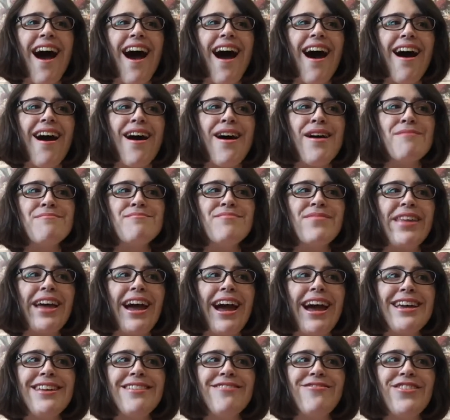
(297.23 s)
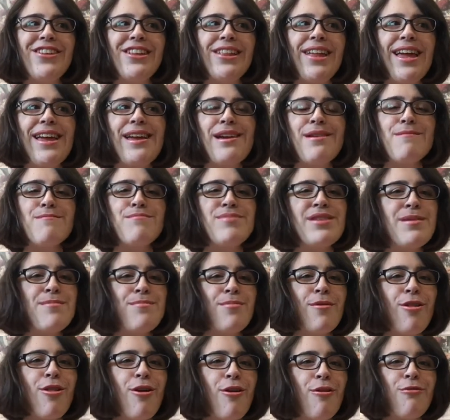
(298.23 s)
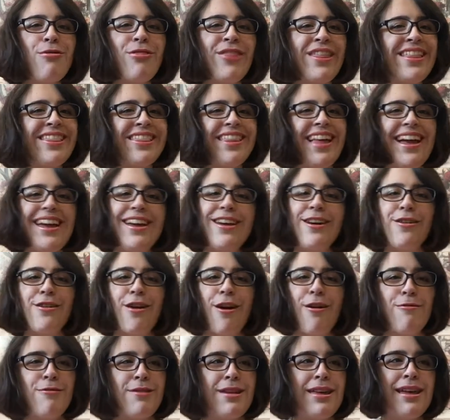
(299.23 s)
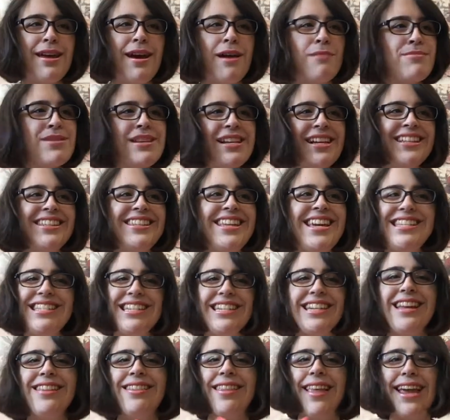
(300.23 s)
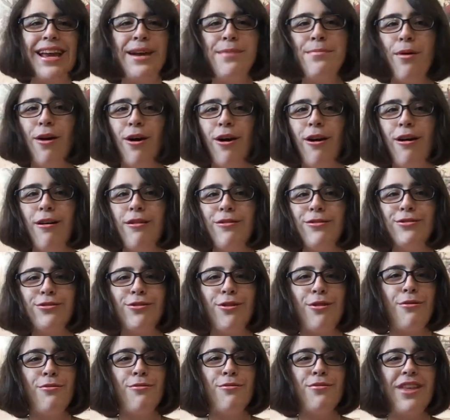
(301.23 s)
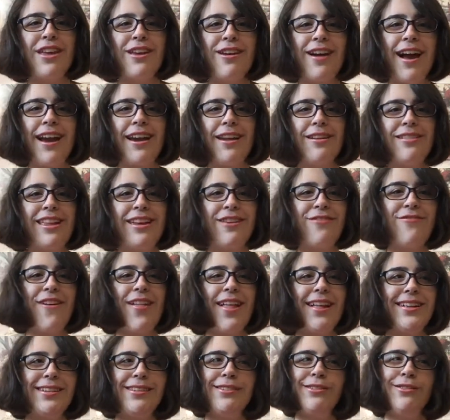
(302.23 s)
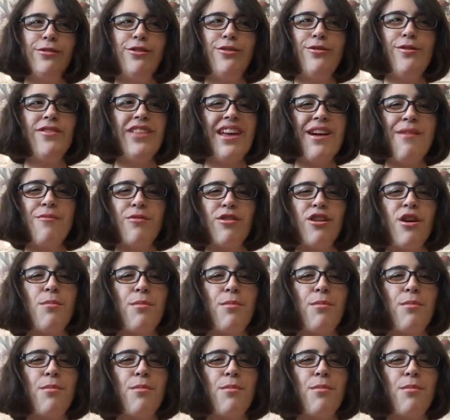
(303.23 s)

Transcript: Um, I feel like people only like Cody because they didn't like Paul, so they kind of like felt like since the two of them were